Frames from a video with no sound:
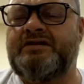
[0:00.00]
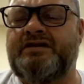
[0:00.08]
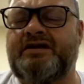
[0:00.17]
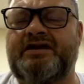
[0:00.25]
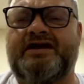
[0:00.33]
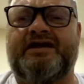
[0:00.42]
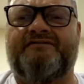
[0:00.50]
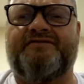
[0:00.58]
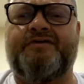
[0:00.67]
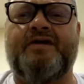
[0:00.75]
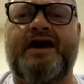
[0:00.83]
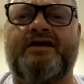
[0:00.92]
I had a
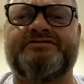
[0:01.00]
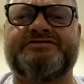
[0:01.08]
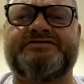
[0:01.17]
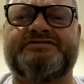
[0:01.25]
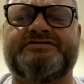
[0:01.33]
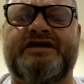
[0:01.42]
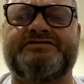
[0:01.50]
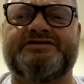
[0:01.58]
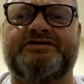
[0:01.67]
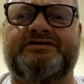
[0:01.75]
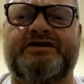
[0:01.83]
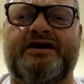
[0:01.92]
few houses. I was
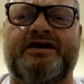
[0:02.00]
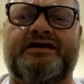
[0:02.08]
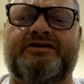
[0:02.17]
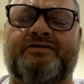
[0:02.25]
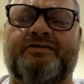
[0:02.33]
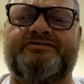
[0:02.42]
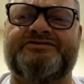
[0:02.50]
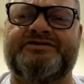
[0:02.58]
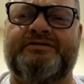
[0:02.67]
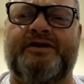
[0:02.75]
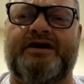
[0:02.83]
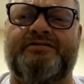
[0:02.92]
in kind of in the
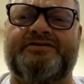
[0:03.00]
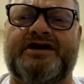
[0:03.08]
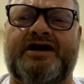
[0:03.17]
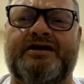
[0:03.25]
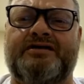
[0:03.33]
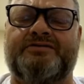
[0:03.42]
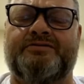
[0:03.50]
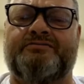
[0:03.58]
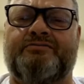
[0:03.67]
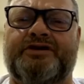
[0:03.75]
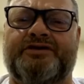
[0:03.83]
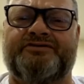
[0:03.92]
semi-retired, doing
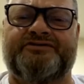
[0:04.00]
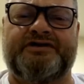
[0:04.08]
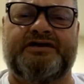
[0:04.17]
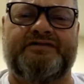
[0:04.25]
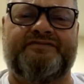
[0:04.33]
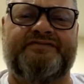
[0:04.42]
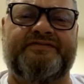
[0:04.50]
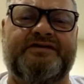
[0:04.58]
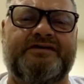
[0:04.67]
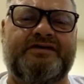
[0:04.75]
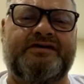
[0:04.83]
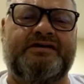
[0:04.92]
rental stuff.
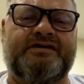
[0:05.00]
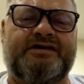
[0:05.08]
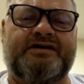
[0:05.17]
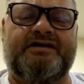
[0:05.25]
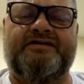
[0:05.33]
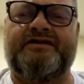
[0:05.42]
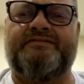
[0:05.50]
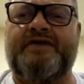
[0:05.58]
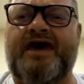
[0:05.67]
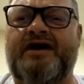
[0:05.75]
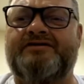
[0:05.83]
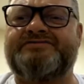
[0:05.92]
Then the
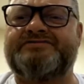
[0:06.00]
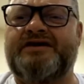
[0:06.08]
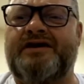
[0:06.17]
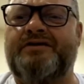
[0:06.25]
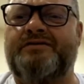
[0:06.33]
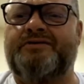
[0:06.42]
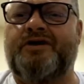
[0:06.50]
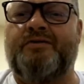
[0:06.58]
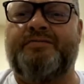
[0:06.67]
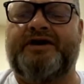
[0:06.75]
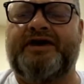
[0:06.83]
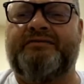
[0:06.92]
houses I owned all
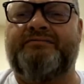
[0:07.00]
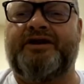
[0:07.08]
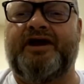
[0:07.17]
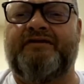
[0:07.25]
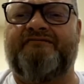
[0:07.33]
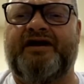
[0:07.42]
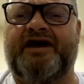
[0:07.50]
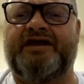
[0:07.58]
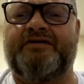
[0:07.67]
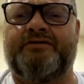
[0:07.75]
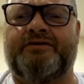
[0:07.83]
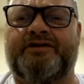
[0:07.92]
became not
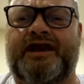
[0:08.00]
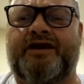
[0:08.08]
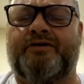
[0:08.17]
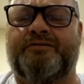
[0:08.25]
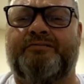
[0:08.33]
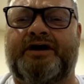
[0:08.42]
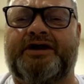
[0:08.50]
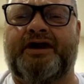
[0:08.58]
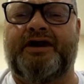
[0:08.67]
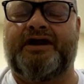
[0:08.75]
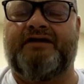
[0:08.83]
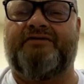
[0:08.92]
valuable, and I owed money
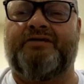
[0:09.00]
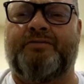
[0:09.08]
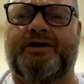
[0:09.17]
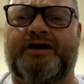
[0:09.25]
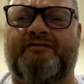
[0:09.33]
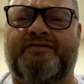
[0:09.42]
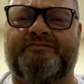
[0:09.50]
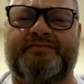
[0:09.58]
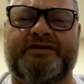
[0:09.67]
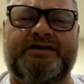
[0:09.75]
on every one of them.